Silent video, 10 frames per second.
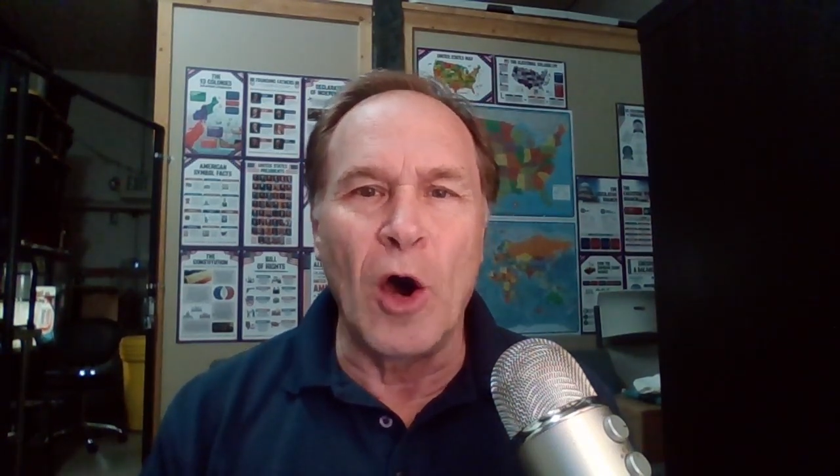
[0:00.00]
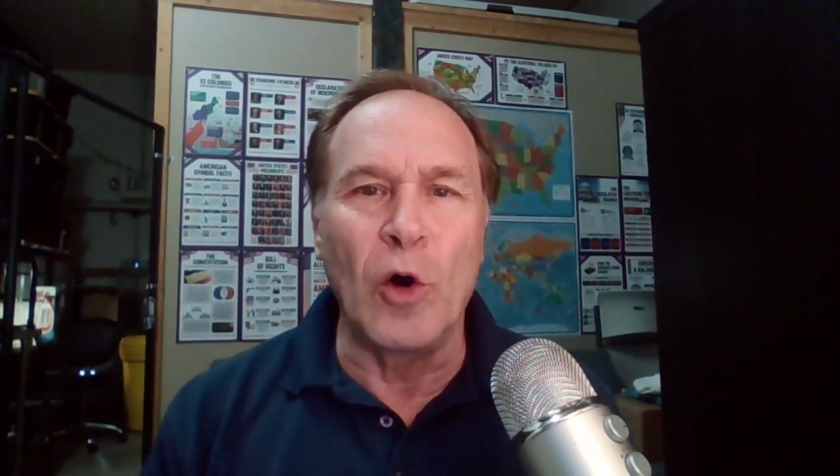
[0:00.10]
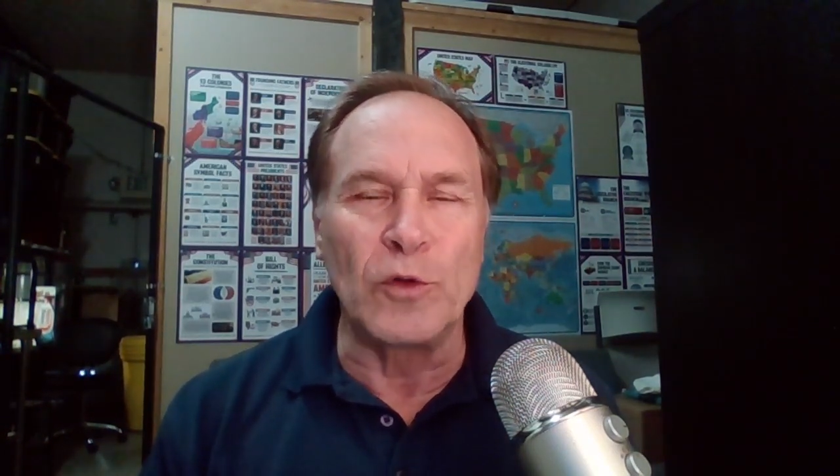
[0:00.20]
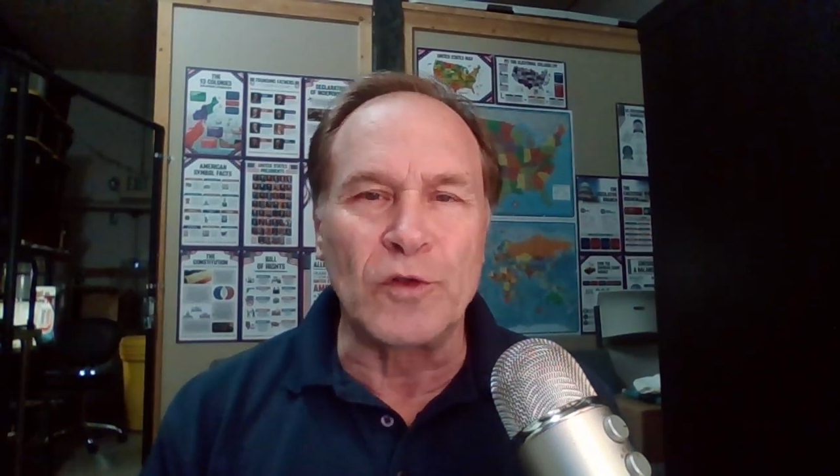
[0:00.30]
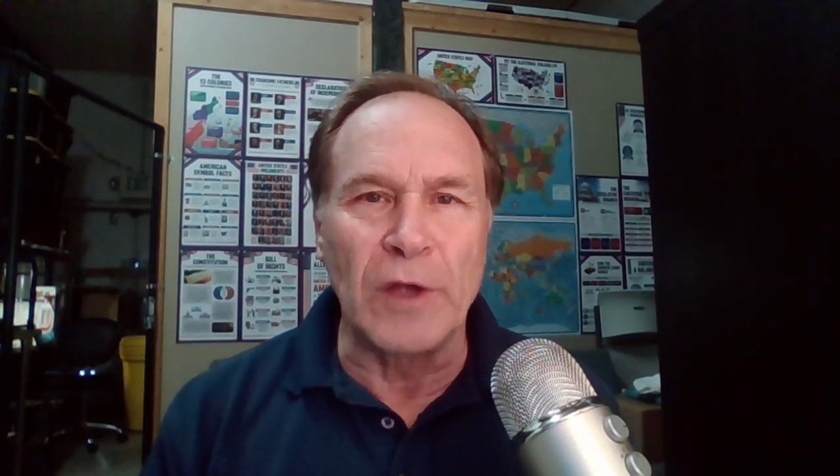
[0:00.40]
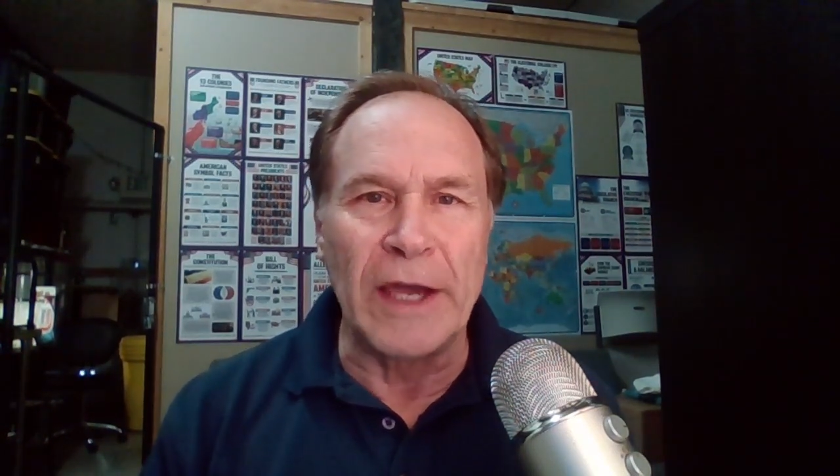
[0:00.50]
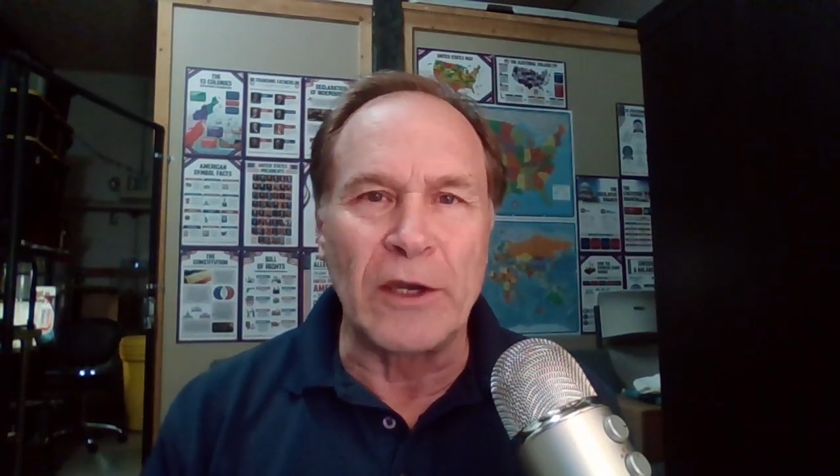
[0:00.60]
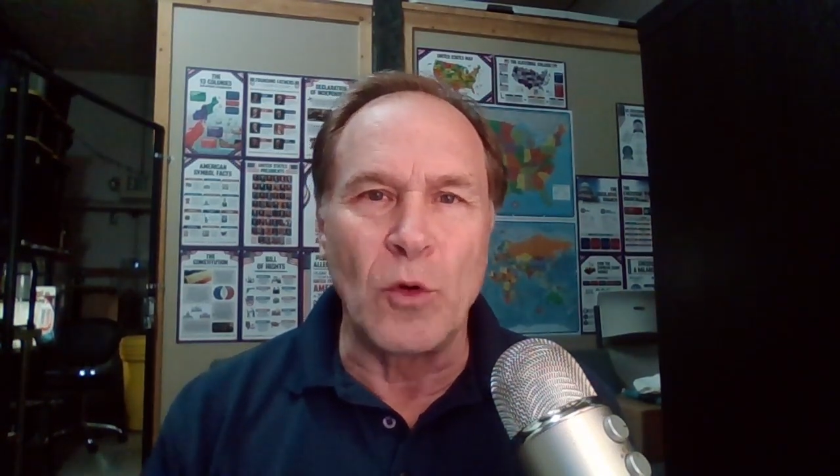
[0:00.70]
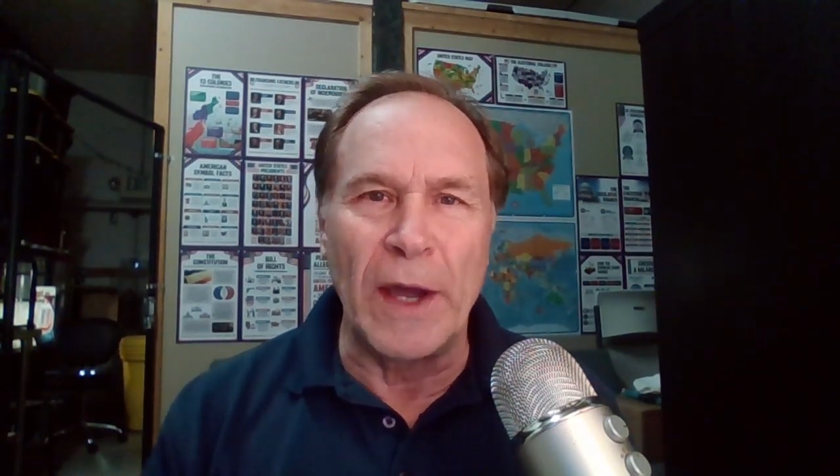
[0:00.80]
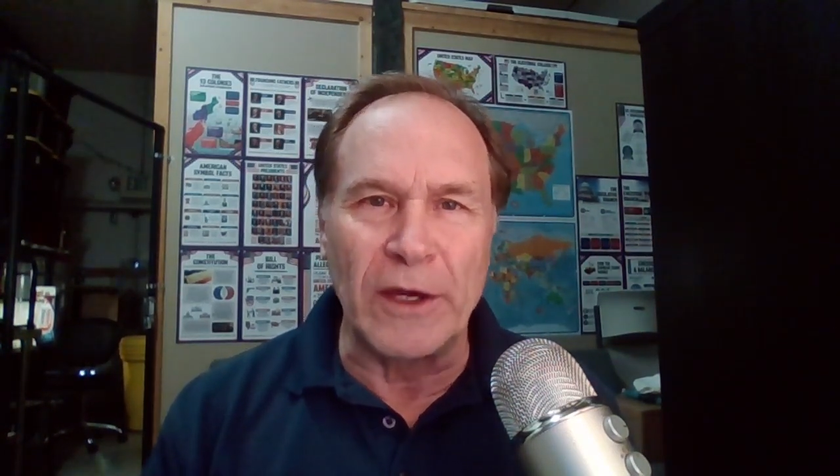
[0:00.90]
oats like
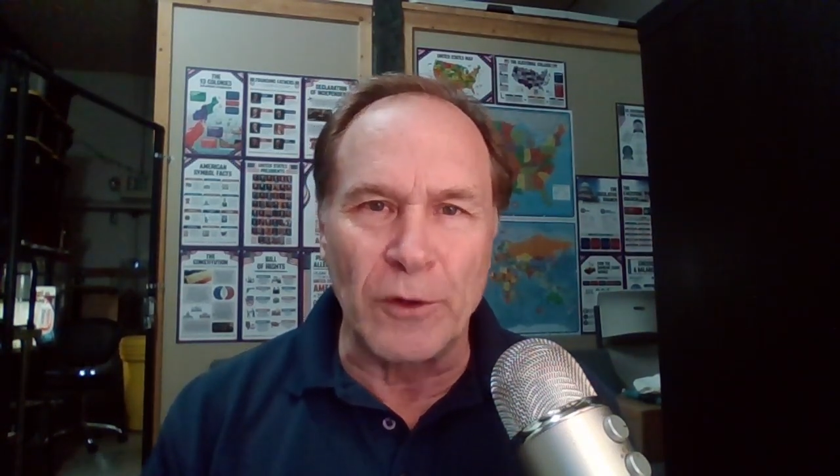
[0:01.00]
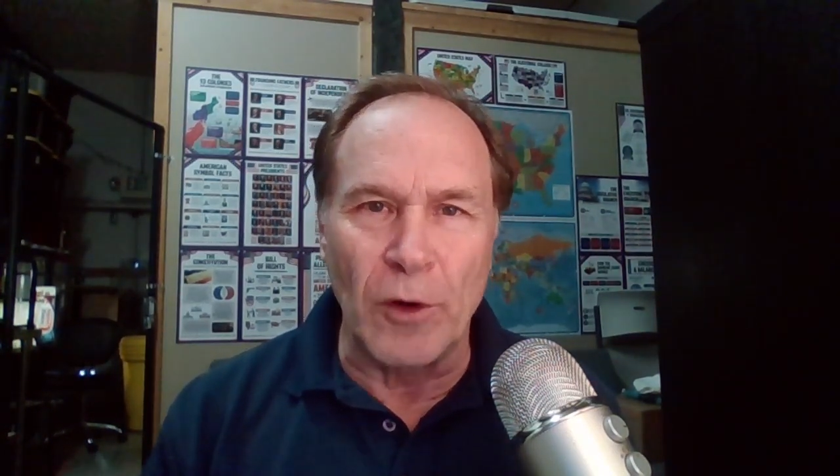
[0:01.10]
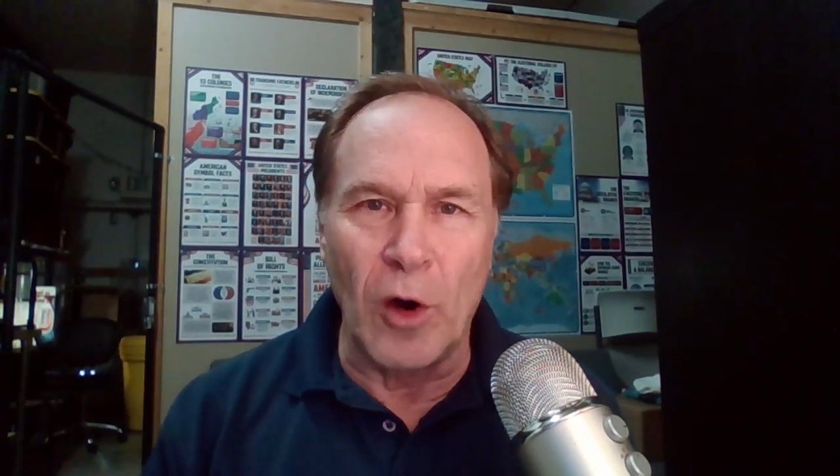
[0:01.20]
Quaker